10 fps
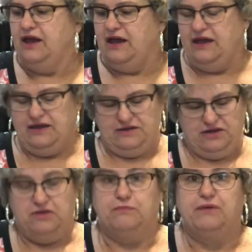and
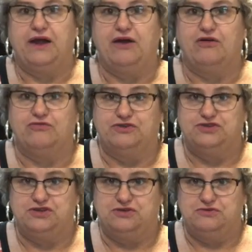compare the
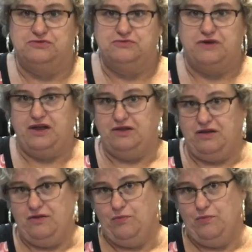two and